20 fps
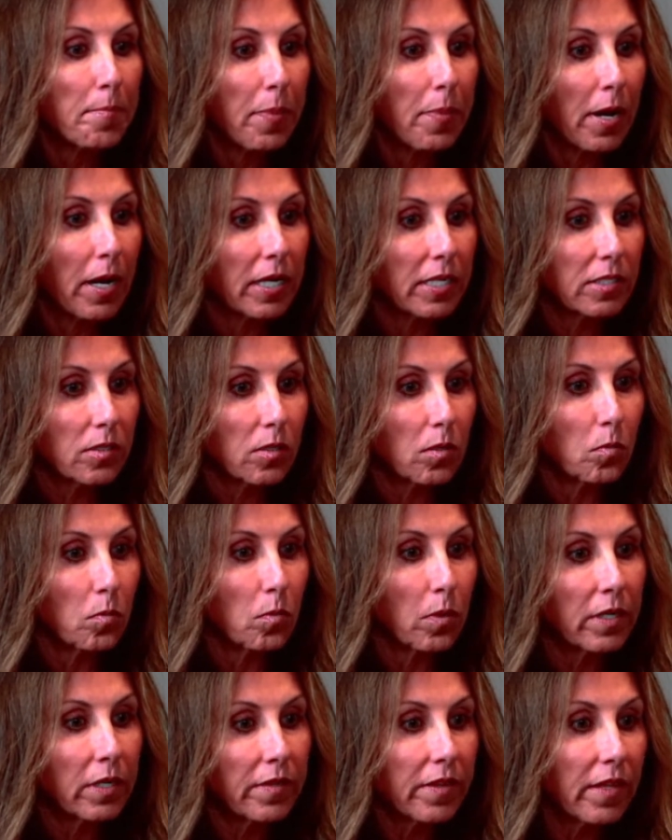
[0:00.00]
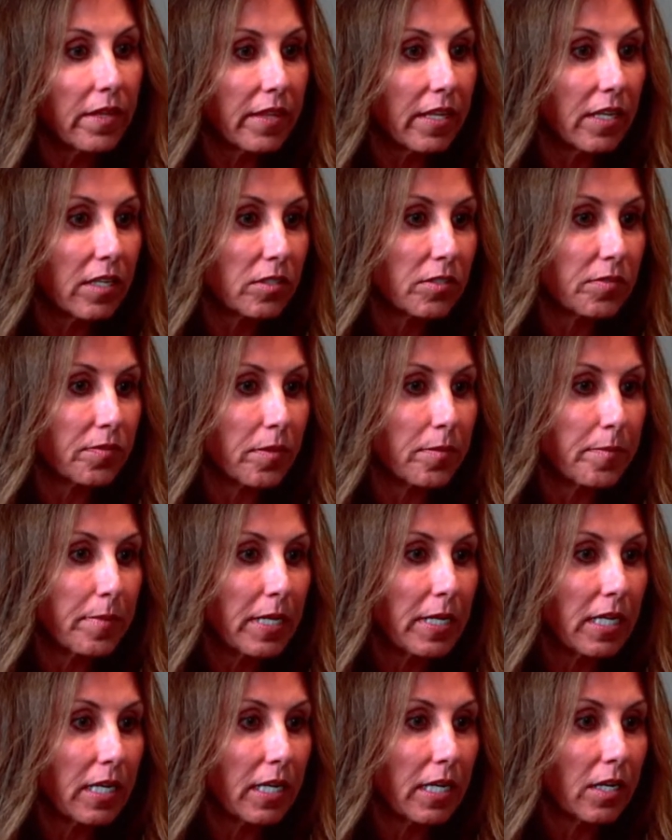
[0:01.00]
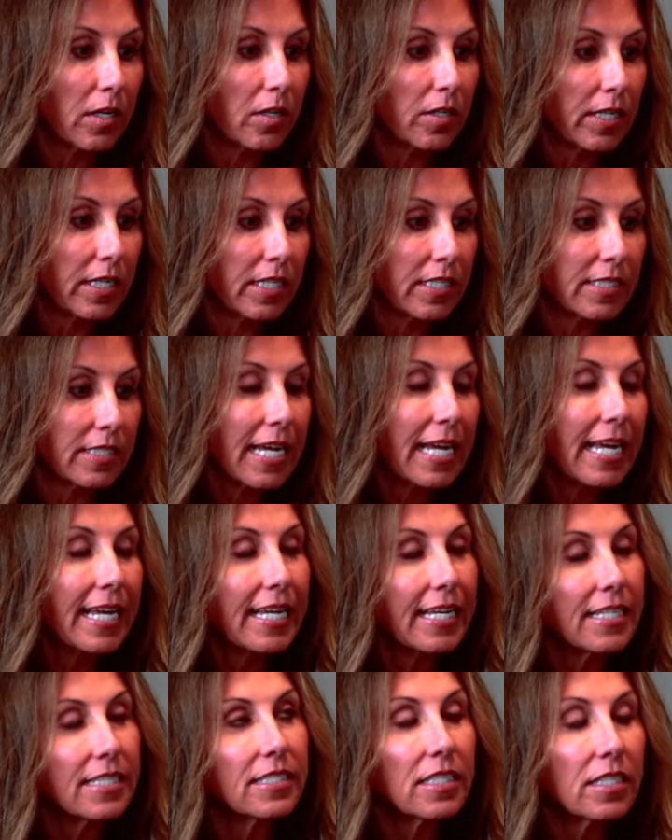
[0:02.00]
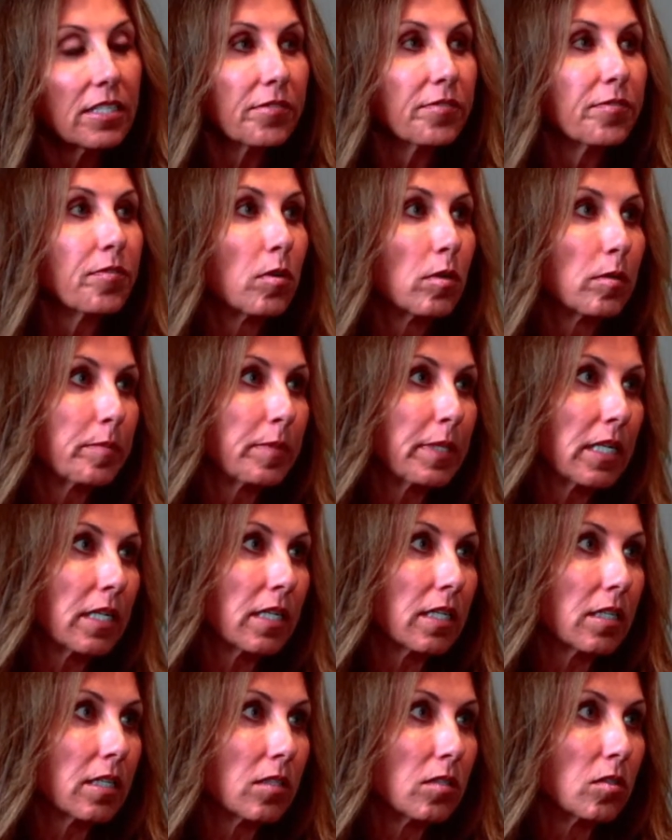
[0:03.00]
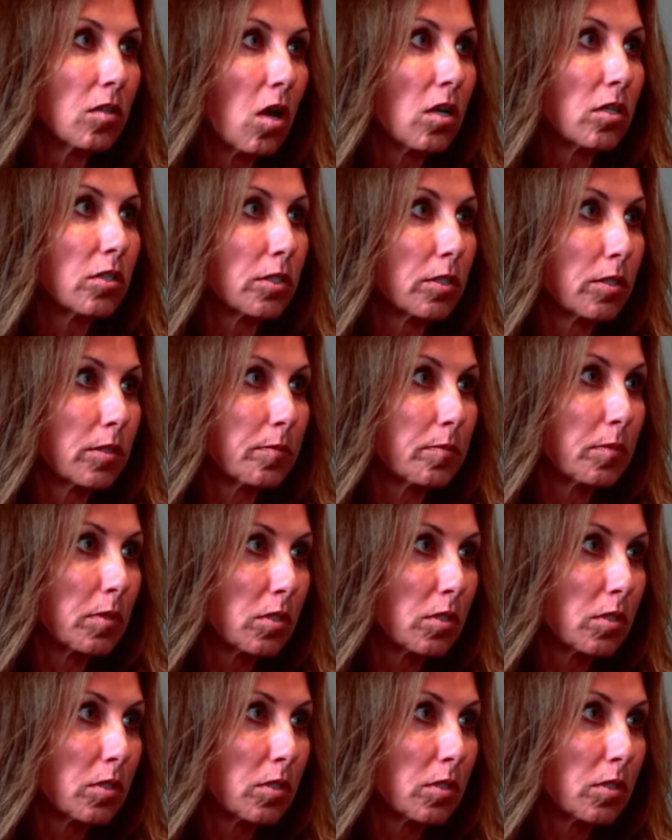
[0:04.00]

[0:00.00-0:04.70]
But one of the things for me here is it informing long-term